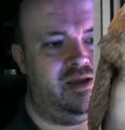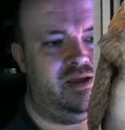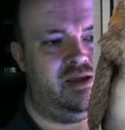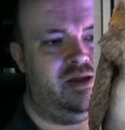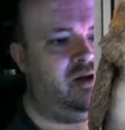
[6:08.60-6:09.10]

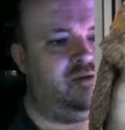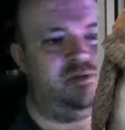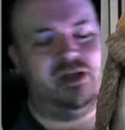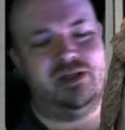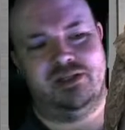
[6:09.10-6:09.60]
No,
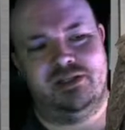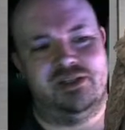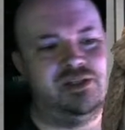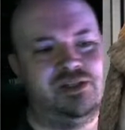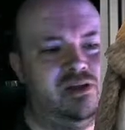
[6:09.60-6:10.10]
because it's
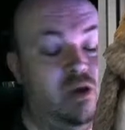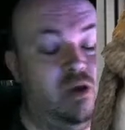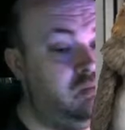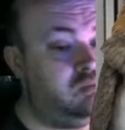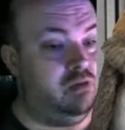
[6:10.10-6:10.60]
just sitting.
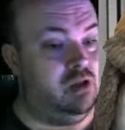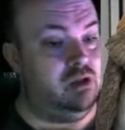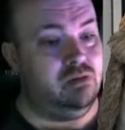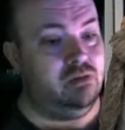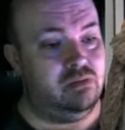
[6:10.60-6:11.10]
Oh,
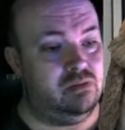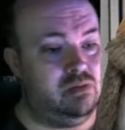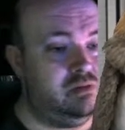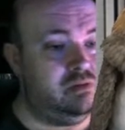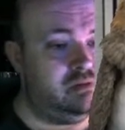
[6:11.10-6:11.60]
well.
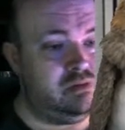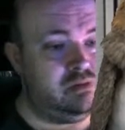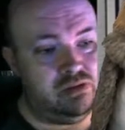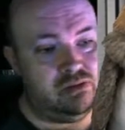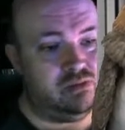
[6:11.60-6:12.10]

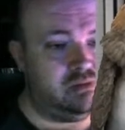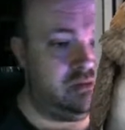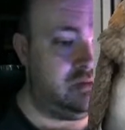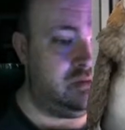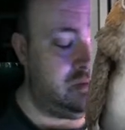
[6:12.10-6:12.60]

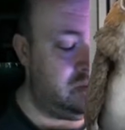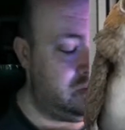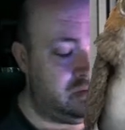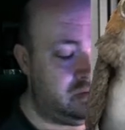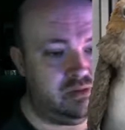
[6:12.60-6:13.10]

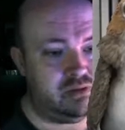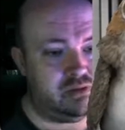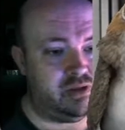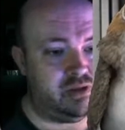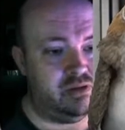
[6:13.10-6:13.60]

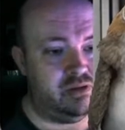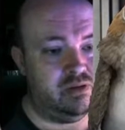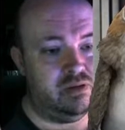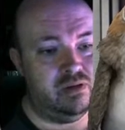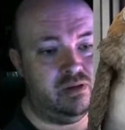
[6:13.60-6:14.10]
Okay.
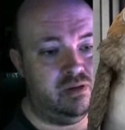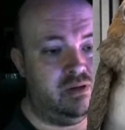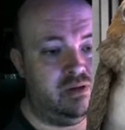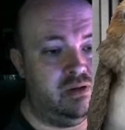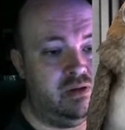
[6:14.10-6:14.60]

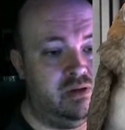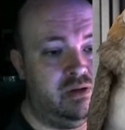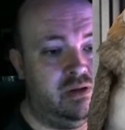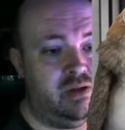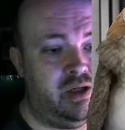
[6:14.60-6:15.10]

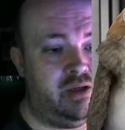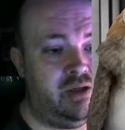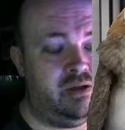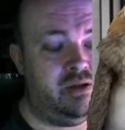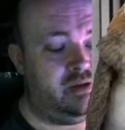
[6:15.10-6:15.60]
Yeah.
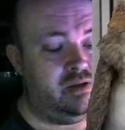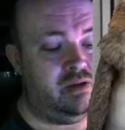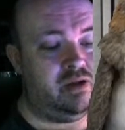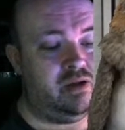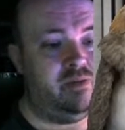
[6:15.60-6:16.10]
All right.